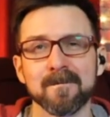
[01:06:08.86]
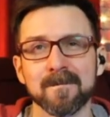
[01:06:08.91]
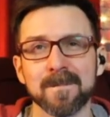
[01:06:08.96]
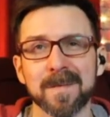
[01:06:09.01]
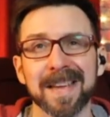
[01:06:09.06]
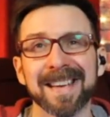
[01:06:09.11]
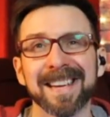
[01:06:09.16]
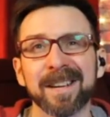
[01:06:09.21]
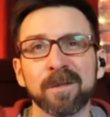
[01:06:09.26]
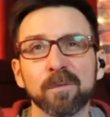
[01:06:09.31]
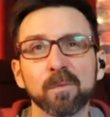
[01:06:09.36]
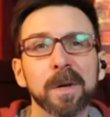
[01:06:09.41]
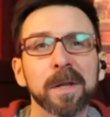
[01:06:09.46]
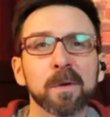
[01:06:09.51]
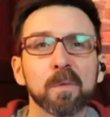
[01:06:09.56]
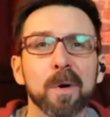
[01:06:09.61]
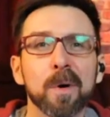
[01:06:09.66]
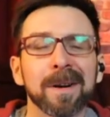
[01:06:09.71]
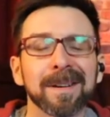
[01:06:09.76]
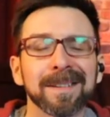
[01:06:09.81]
He really
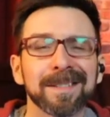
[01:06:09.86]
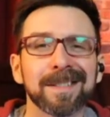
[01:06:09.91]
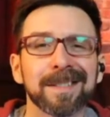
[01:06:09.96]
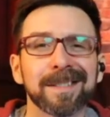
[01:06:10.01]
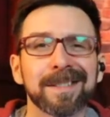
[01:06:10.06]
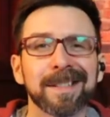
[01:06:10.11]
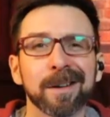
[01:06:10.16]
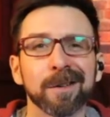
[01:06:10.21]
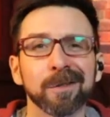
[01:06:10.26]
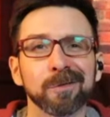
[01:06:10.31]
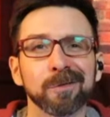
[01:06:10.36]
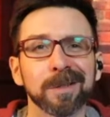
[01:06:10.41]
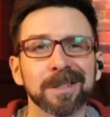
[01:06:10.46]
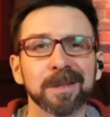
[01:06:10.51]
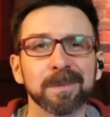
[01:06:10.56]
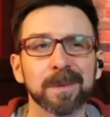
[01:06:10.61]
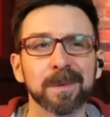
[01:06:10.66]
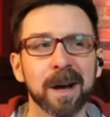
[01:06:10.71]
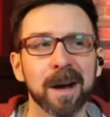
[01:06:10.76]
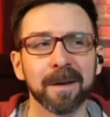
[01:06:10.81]
wanted to sit down and drink some
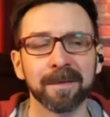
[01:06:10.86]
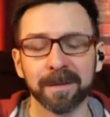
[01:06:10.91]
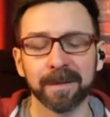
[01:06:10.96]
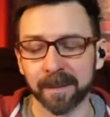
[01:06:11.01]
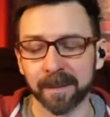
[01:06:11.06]
coffee.